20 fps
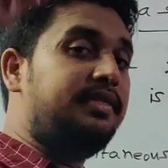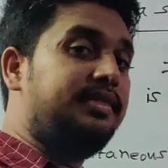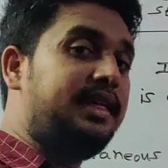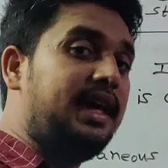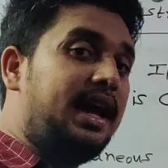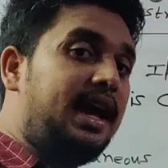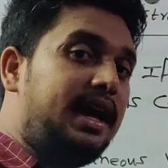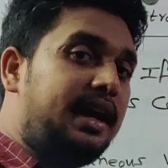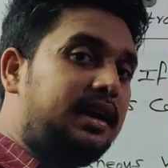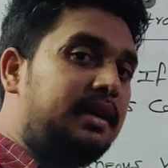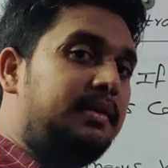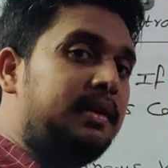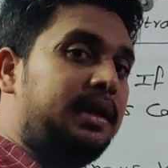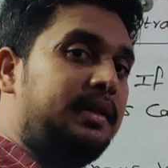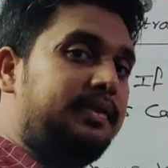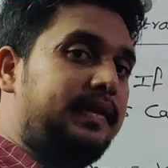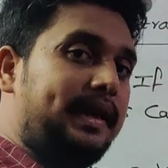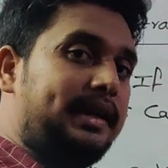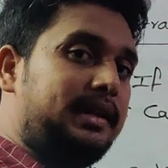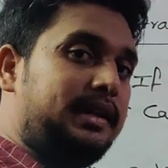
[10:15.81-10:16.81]
There
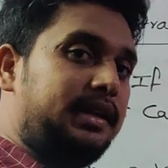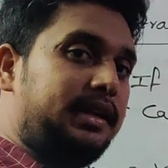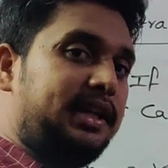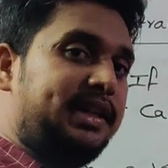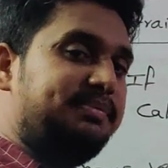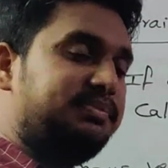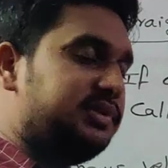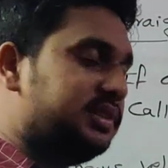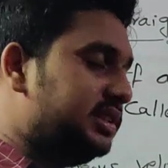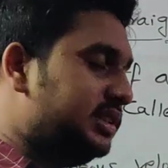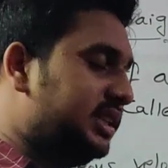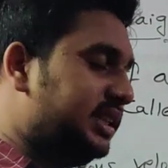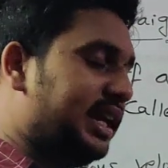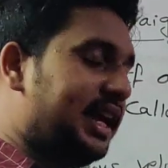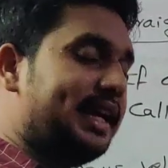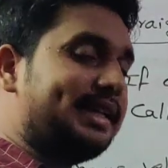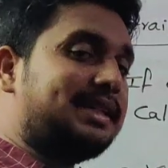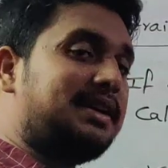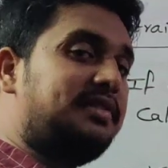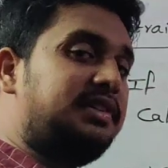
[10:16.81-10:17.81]
that in
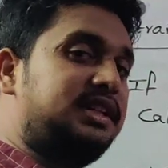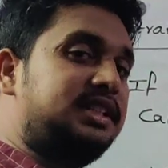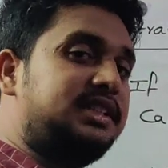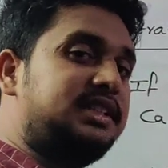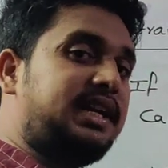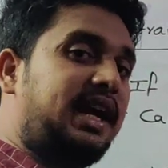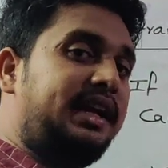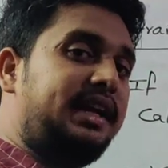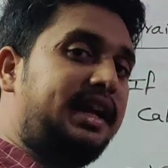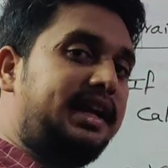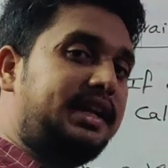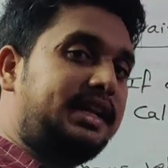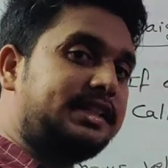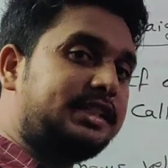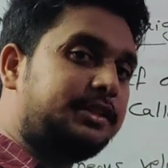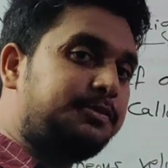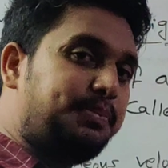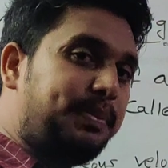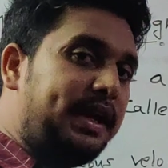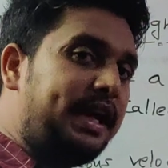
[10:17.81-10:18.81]
case of
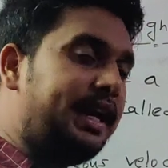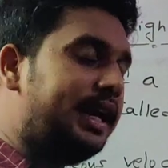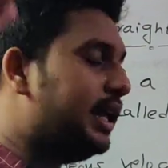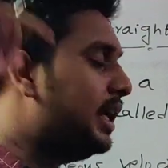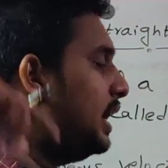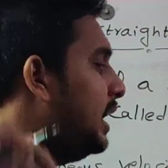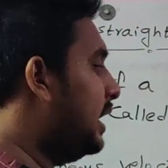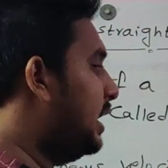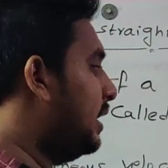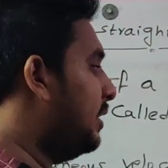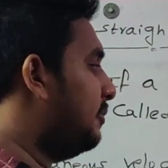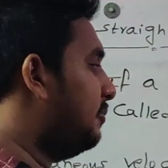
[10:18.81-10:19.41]
instantaneous speed